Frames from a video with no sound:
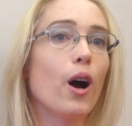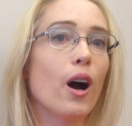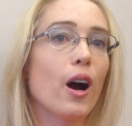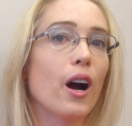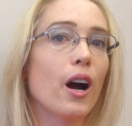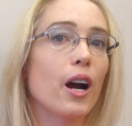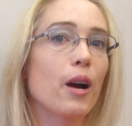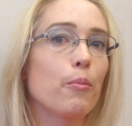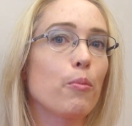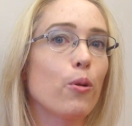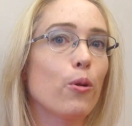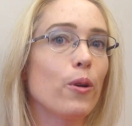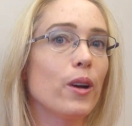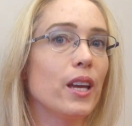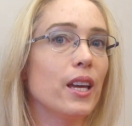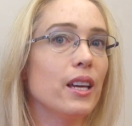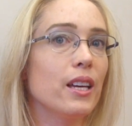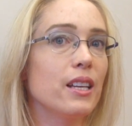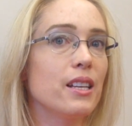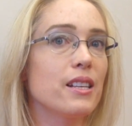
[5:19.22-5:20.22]
Our
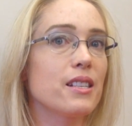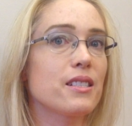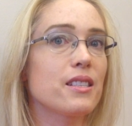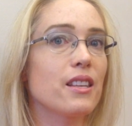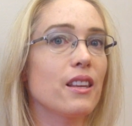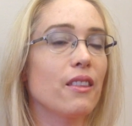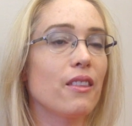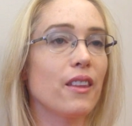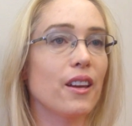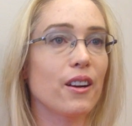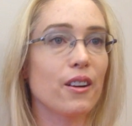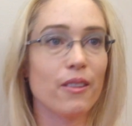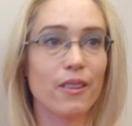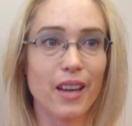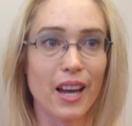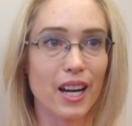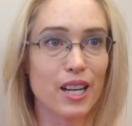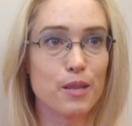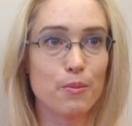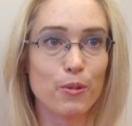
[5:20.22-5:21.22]
point is they're
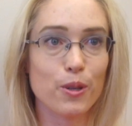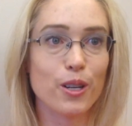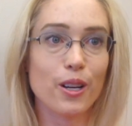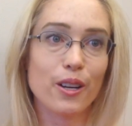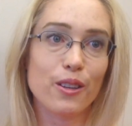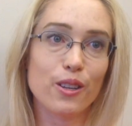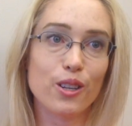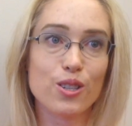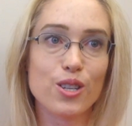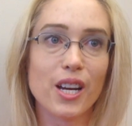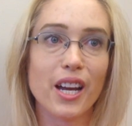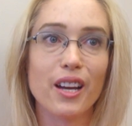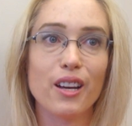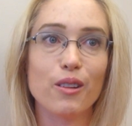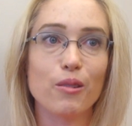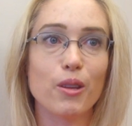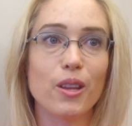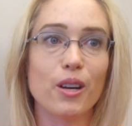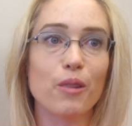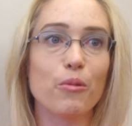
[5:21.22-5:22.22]
the expert on their
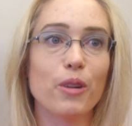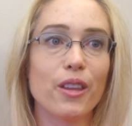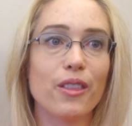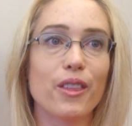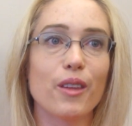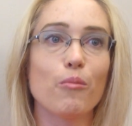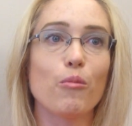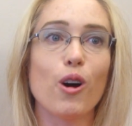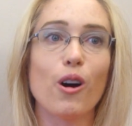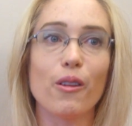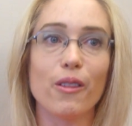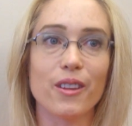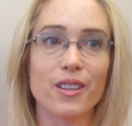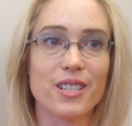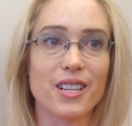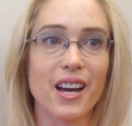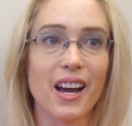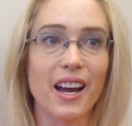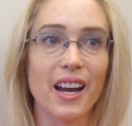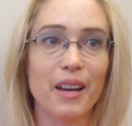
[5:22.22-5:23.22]
child. They're with them all the
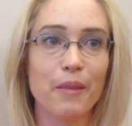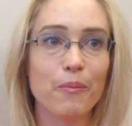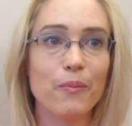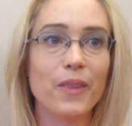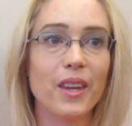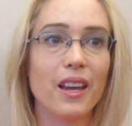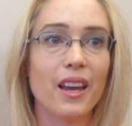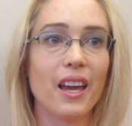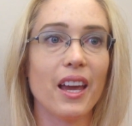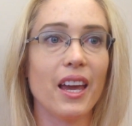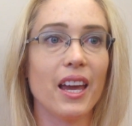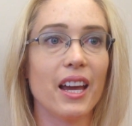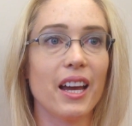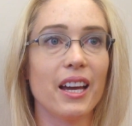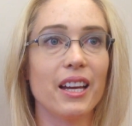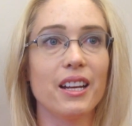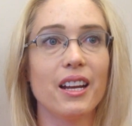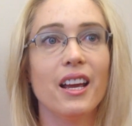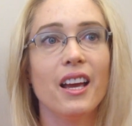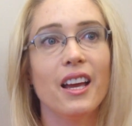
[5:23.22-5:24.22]
time.
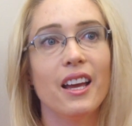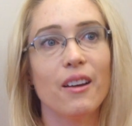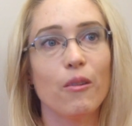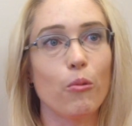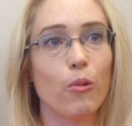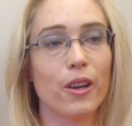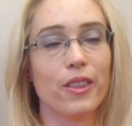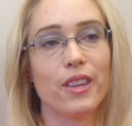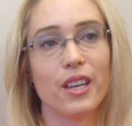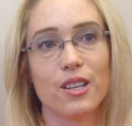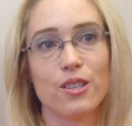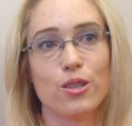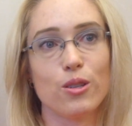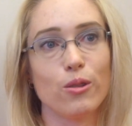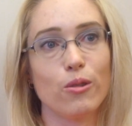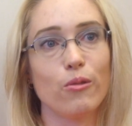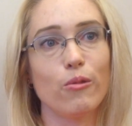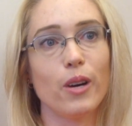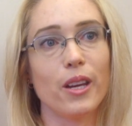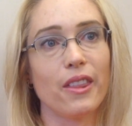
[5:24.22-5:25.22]
And what they
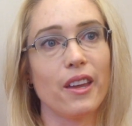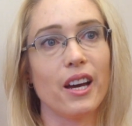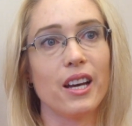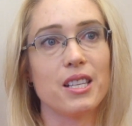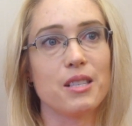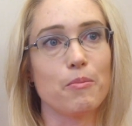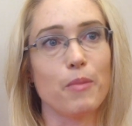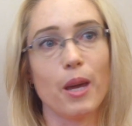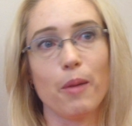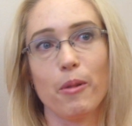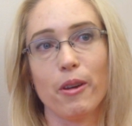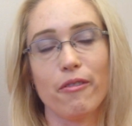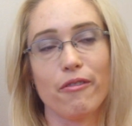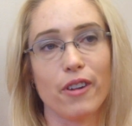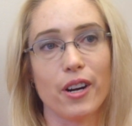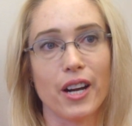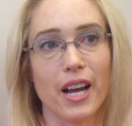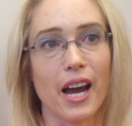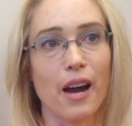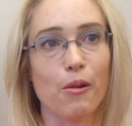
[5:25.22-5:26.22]
do with us maybe
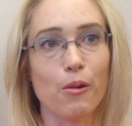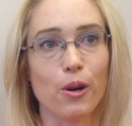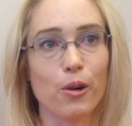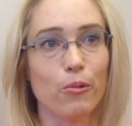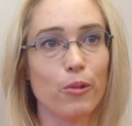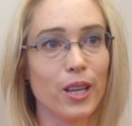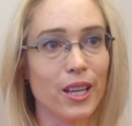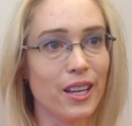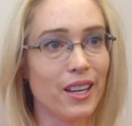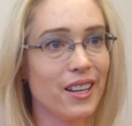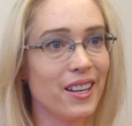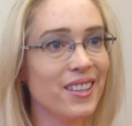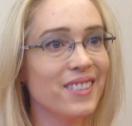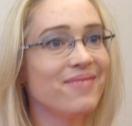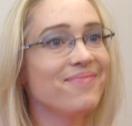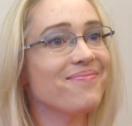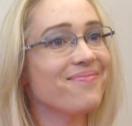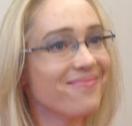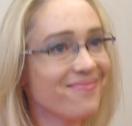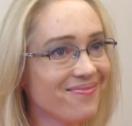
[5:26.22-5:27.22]
for an hour a week
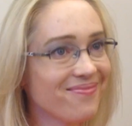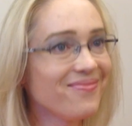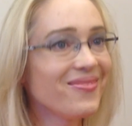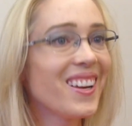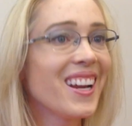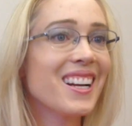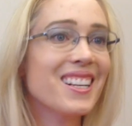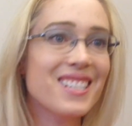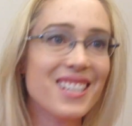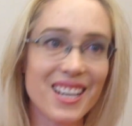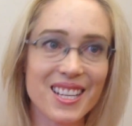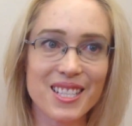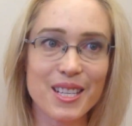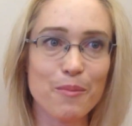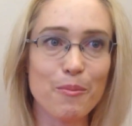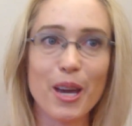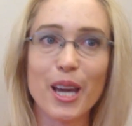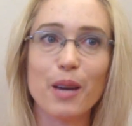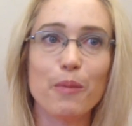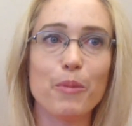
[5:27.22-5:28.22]

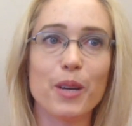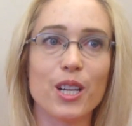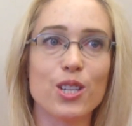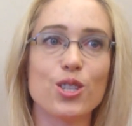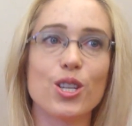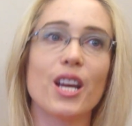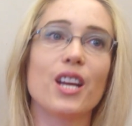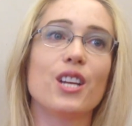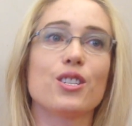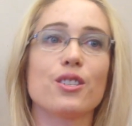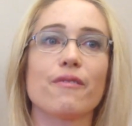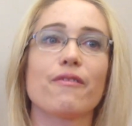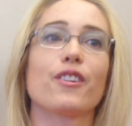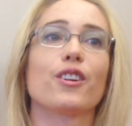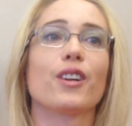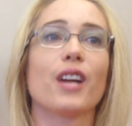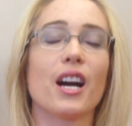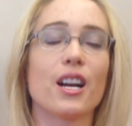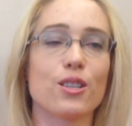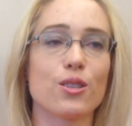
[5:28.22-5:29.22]
doesn't make a big change if
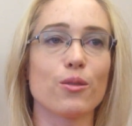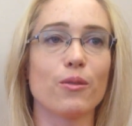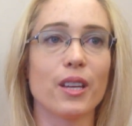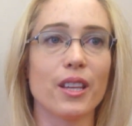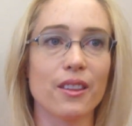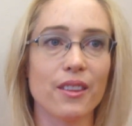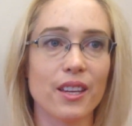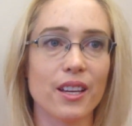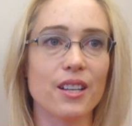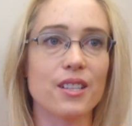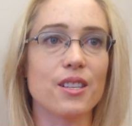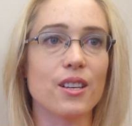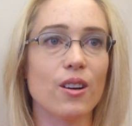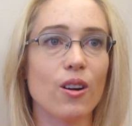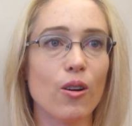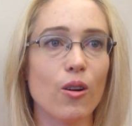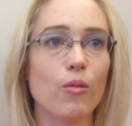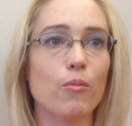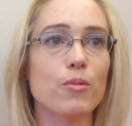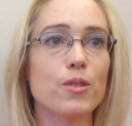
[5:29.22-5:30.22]
they're not doing things at
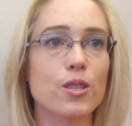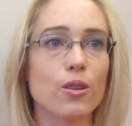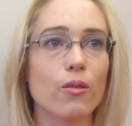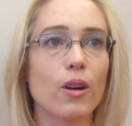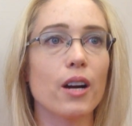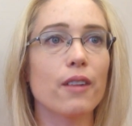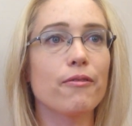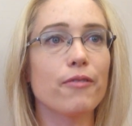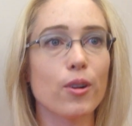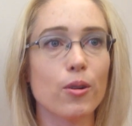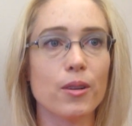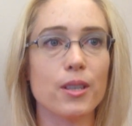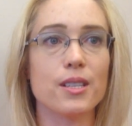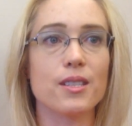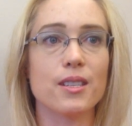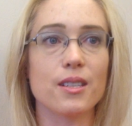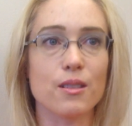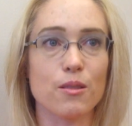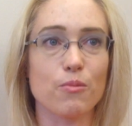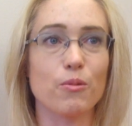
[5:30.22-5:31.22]
home. So our
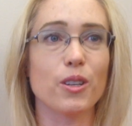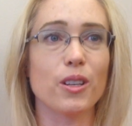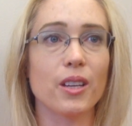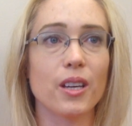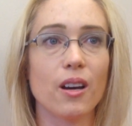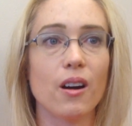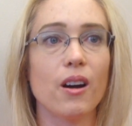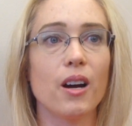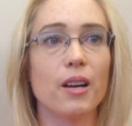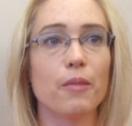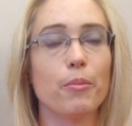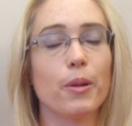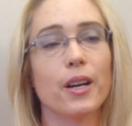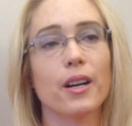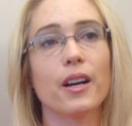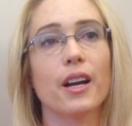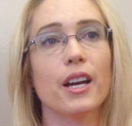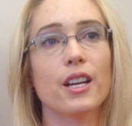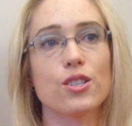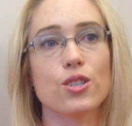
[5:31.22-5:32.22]
focus is really on
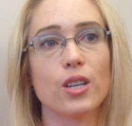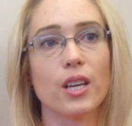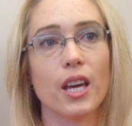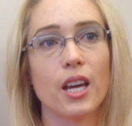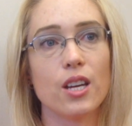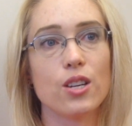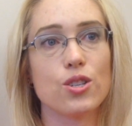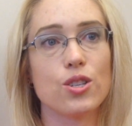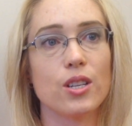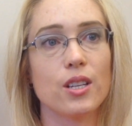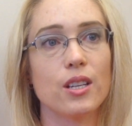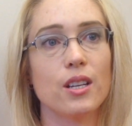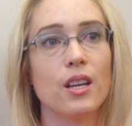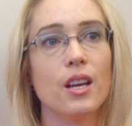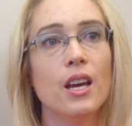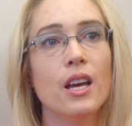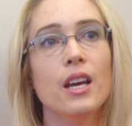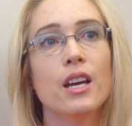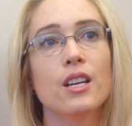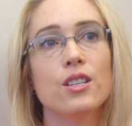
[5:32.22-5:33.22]
parent education,
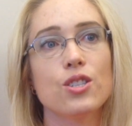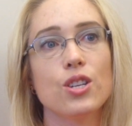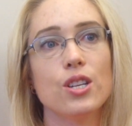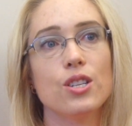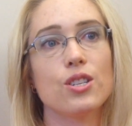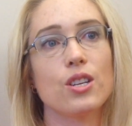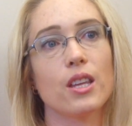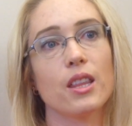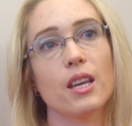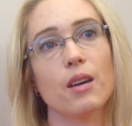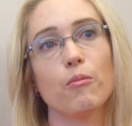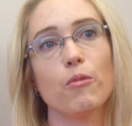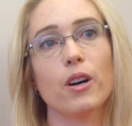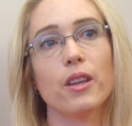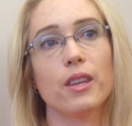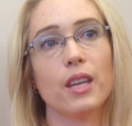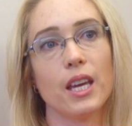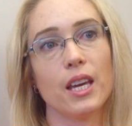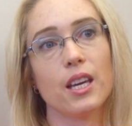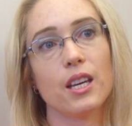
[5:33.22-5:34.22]
teaching them
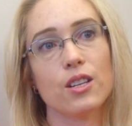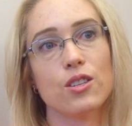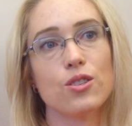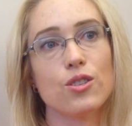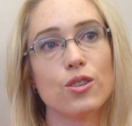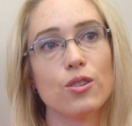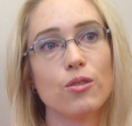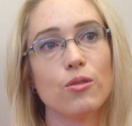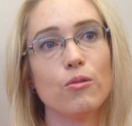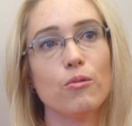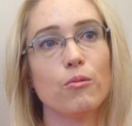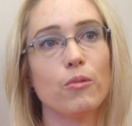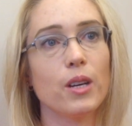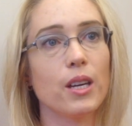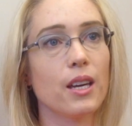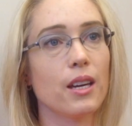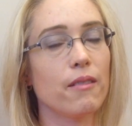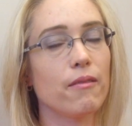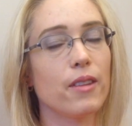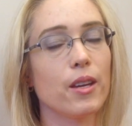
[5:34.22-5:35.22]
what they can do. We
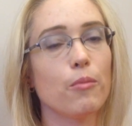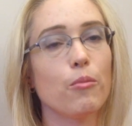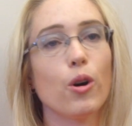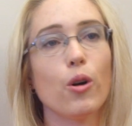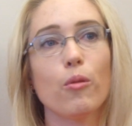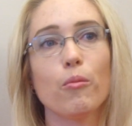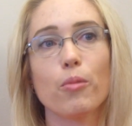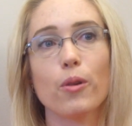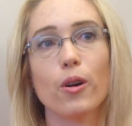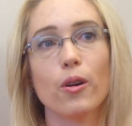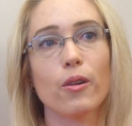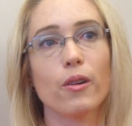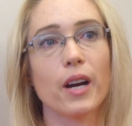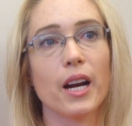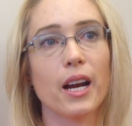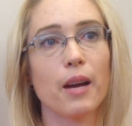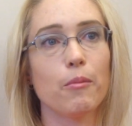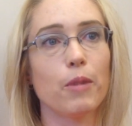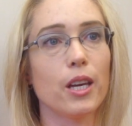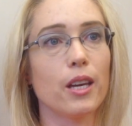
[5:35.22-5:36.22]
give them home
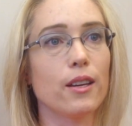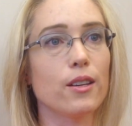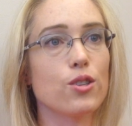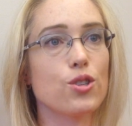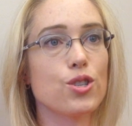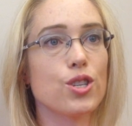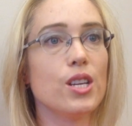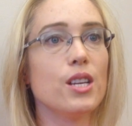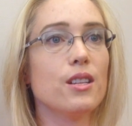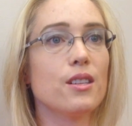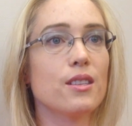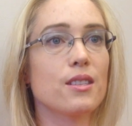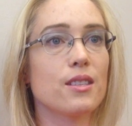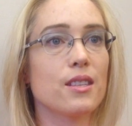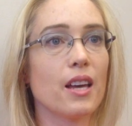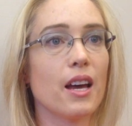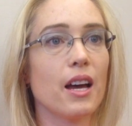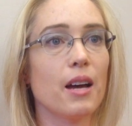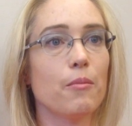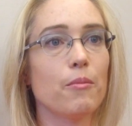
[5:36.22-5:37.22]
programming
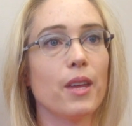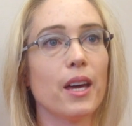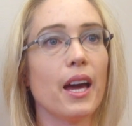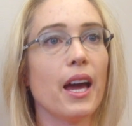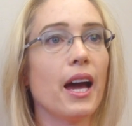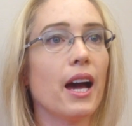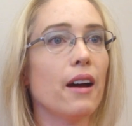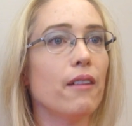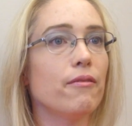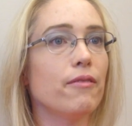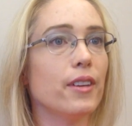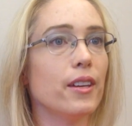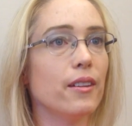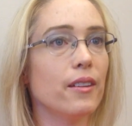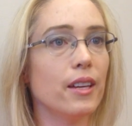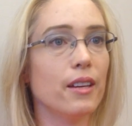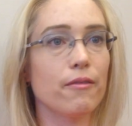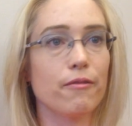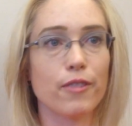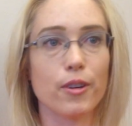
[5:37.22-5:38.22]
sheets that have
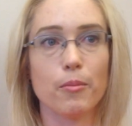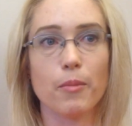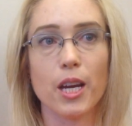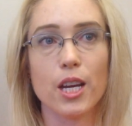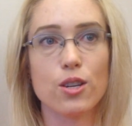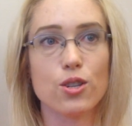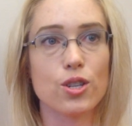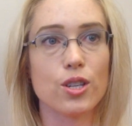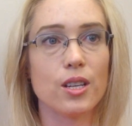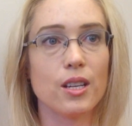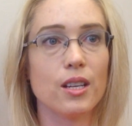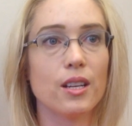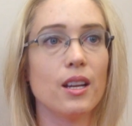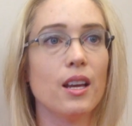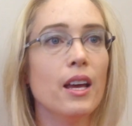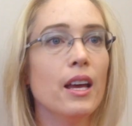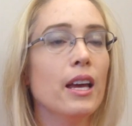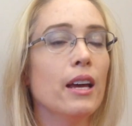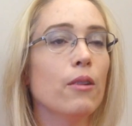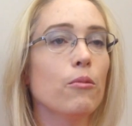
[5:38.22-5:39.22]

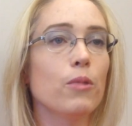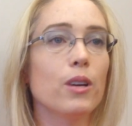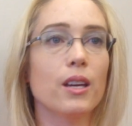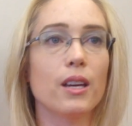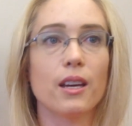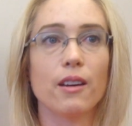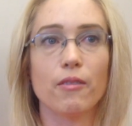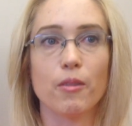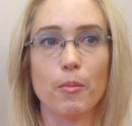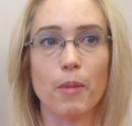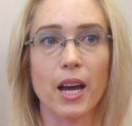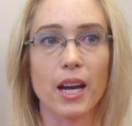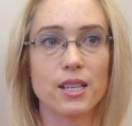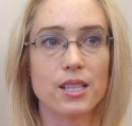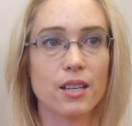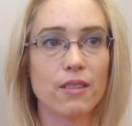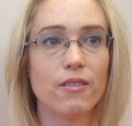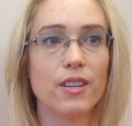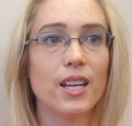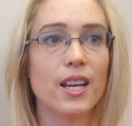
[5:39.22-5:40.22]
information. We can give them
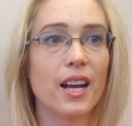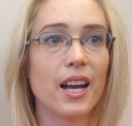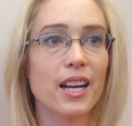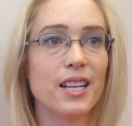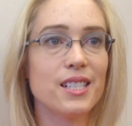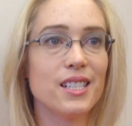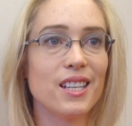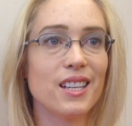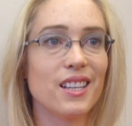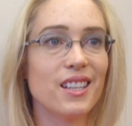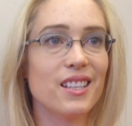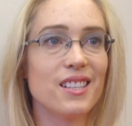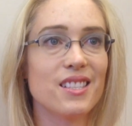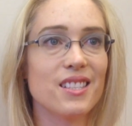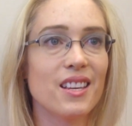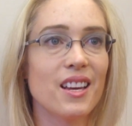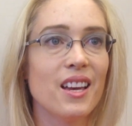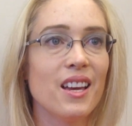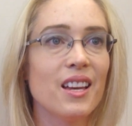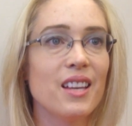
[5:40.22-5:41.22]
activity
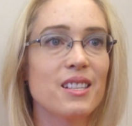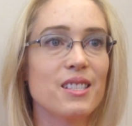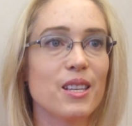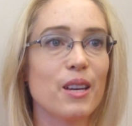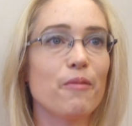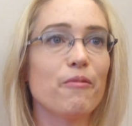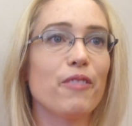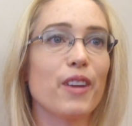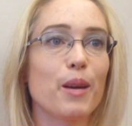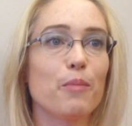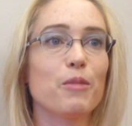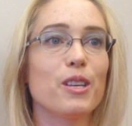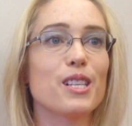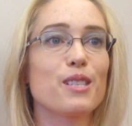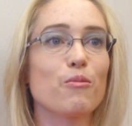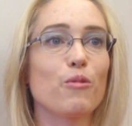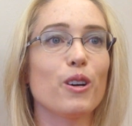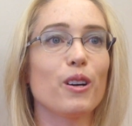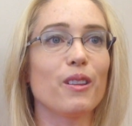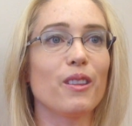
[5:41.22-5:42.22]
ideas. Some
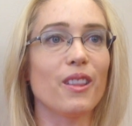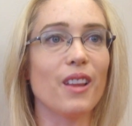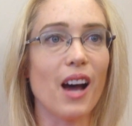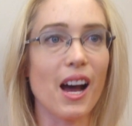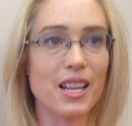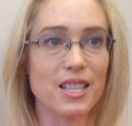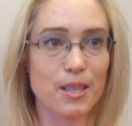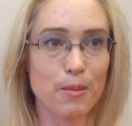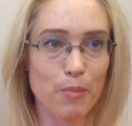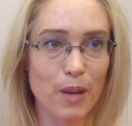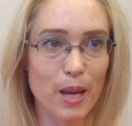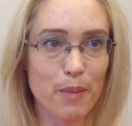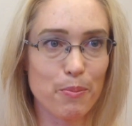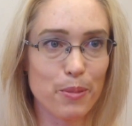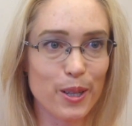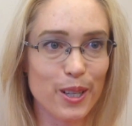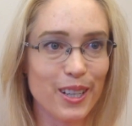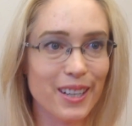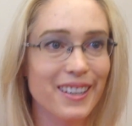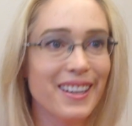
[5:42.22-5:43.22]
families want lots of
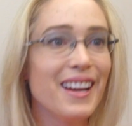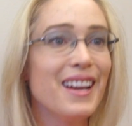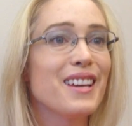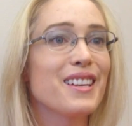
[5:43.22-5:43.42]
paper.